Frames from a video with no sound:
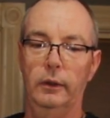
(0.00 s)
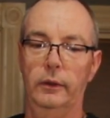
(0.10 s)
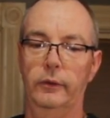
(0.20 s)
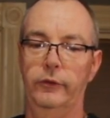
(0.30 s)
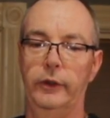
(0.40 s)

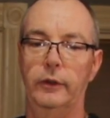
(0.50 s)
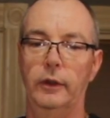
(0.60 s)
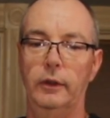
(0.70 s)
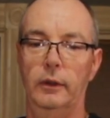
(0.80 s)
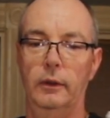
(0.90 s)
See
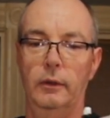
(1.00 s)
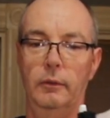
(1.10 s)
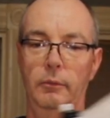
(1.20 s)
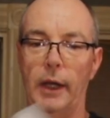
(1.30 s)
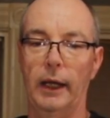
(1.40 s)
the
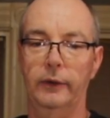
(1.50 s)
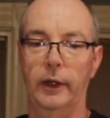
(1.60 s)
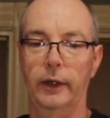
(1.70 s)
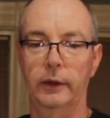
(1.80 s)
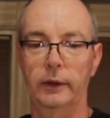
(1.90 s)
back
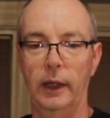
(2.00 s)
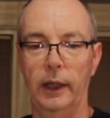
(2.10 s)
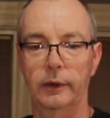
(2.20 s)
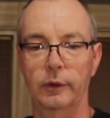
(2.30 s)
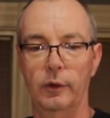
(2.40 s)
there, and
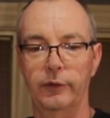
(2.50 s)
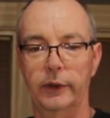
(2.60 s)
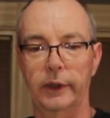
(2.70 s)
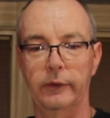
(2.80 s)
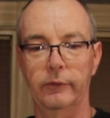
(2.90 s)
I don't know if
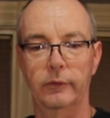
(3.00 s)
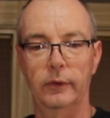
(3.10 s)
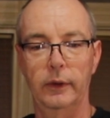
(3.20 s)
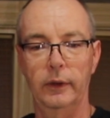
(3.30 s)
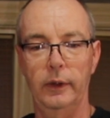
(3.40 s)

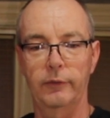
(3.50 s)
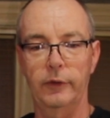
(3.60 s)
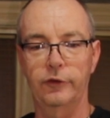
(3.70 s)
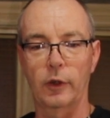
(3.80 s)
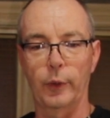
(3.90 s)

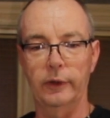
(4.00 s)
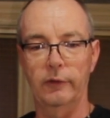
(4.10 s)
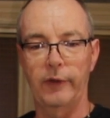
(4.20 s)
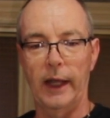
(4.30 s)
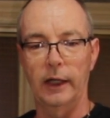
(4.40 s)
it's showing the
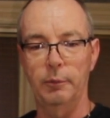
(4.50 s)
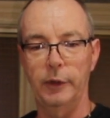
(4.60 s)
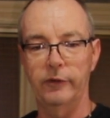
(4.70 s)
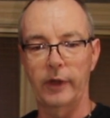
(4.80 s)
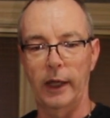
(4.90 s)
fan up
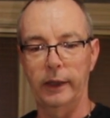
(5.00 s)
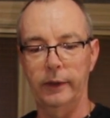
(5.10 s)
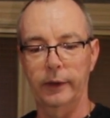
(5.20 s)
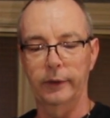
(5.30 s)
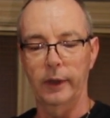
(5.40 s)
inside it
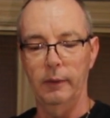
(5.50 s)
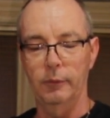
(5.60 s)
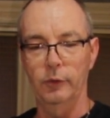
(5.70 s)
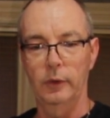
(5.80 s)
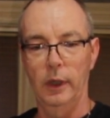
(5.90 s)
there or not,
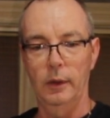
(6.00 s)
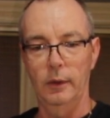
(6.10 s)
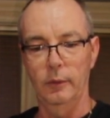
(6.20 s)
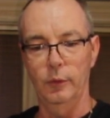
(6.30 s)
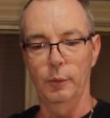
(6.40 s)
but
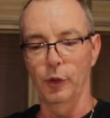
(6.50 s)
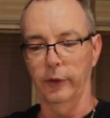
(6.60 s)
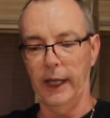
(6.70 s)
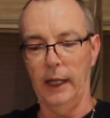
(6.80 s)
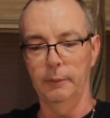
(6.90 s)
we'll pull
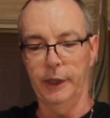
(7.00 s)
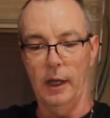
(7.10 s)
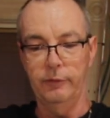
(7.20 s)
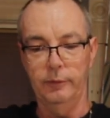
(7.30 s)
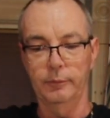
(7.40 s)
the canopy
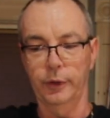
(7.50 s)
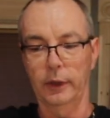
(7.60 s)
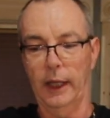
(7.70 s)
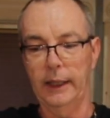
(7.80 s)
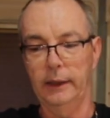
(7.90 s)
off and put a
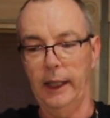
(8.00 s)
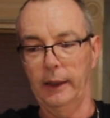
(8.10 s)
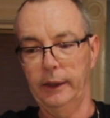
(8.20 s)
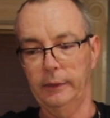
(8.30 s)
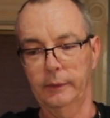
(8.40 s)
light down it.